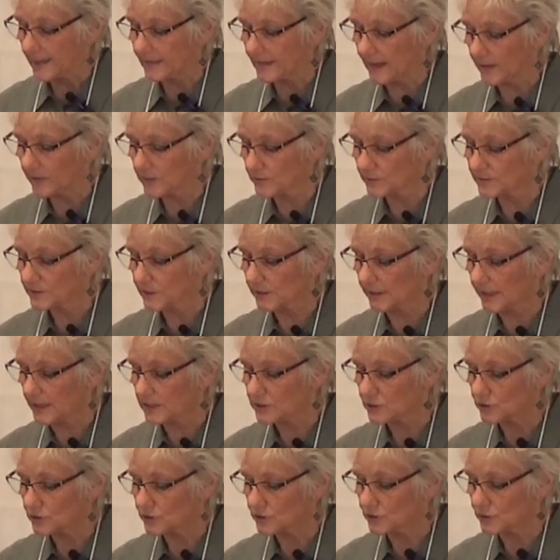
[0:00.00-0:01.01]
And the other is
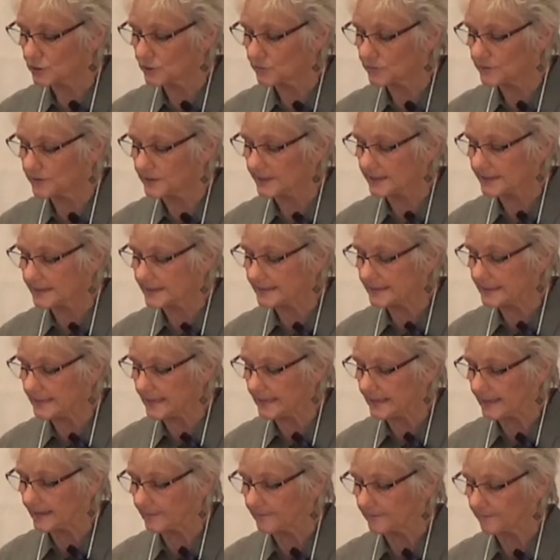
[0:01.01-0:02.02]
Galatians
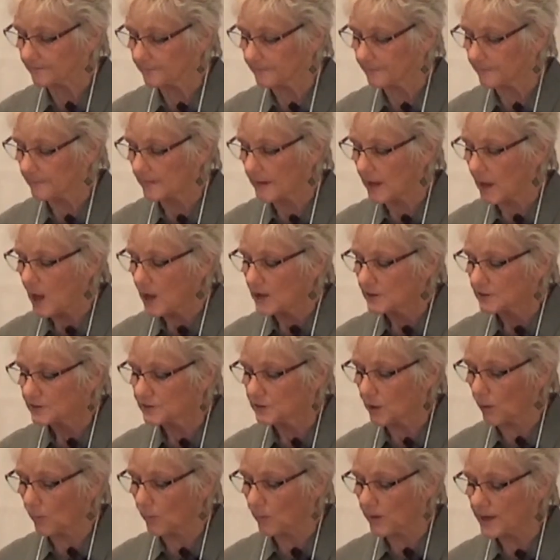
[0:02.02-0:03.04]
2:16.
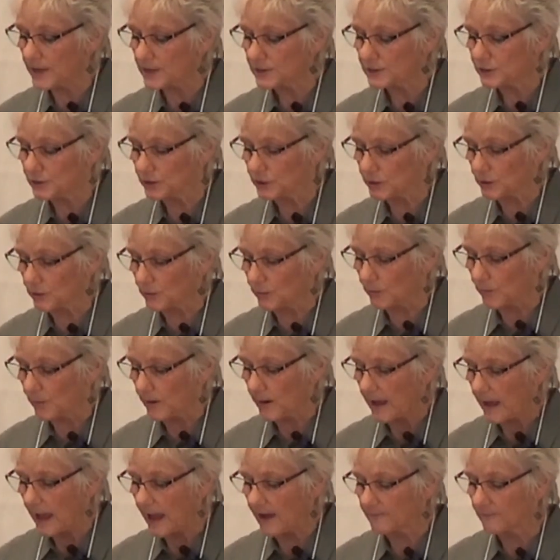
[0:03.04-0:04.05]
So we too
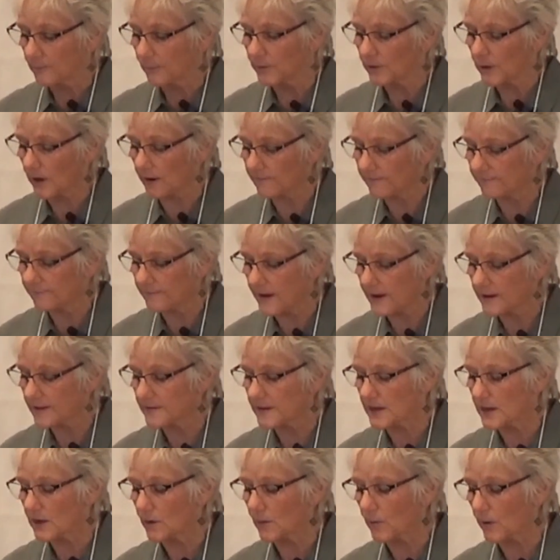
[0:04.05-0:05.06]
have put our
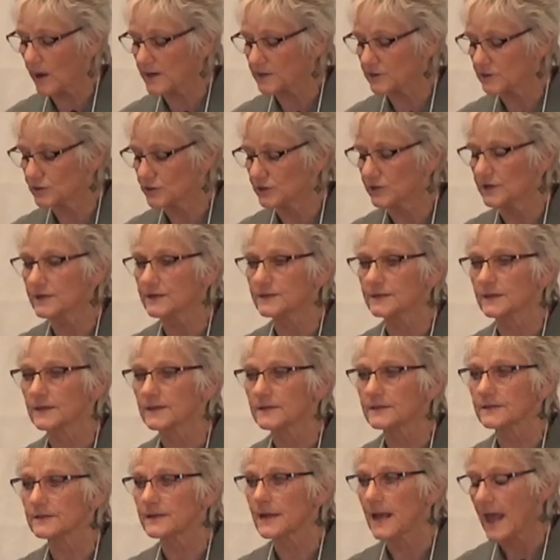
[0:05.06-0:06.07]
faith in Christ
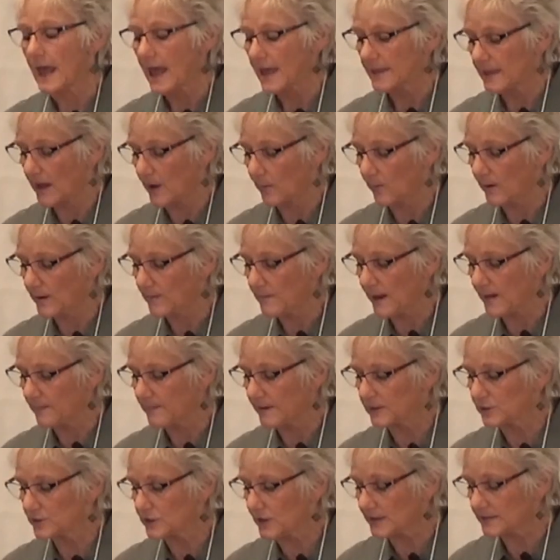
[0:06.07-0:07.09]
Jesus, that we may
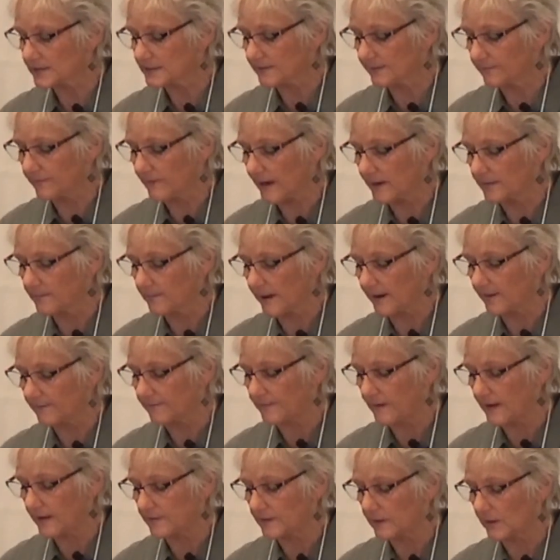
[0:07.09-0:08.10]
be justified by
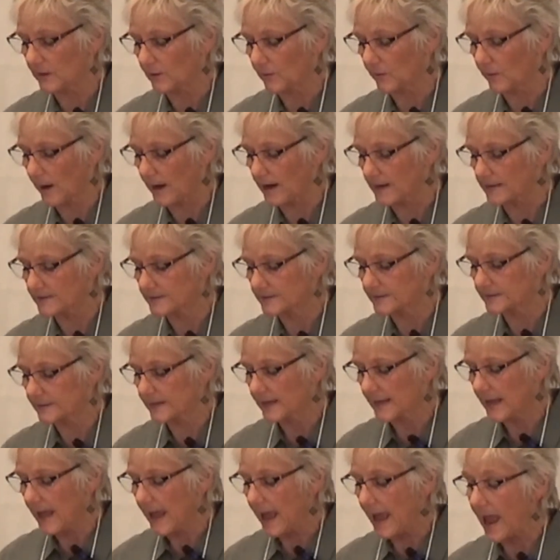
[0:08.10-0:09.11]
faith in Christ
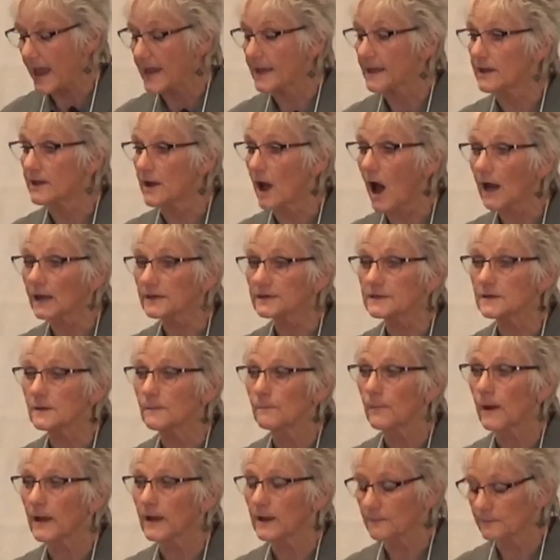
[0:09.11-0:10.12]
and not
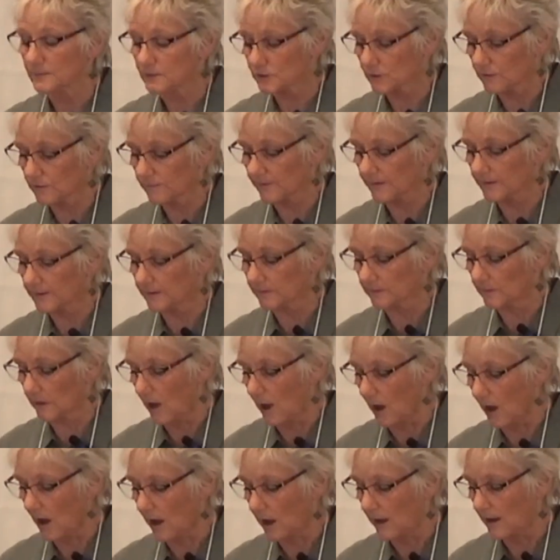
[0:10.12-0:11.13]
by observing the
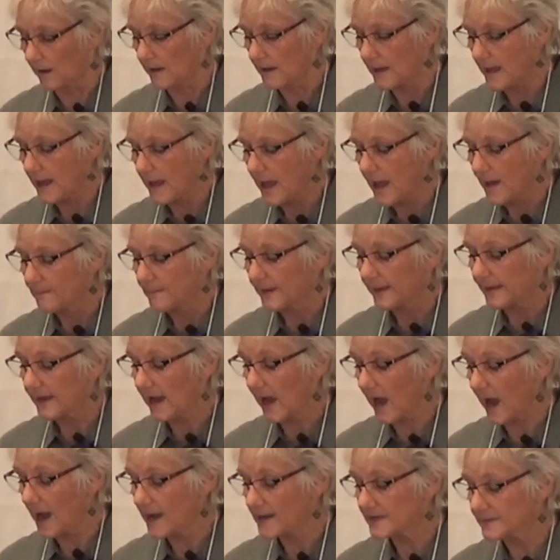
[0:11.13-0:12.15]
law,
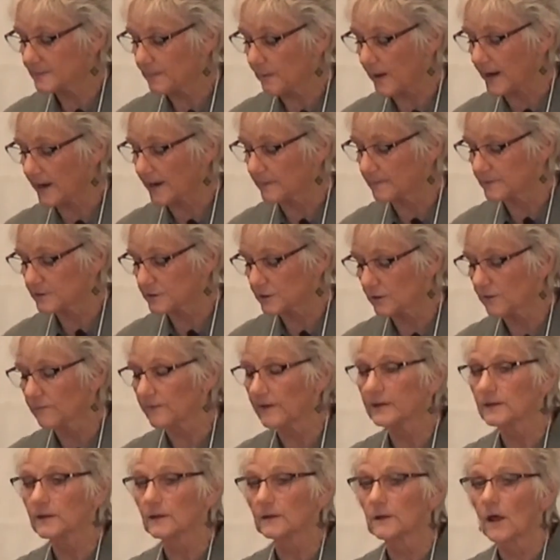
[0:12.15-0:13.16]
because by
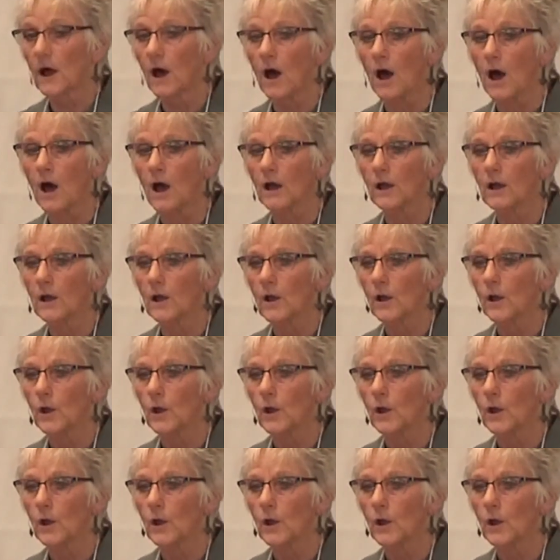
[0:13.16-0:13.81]
observing the law,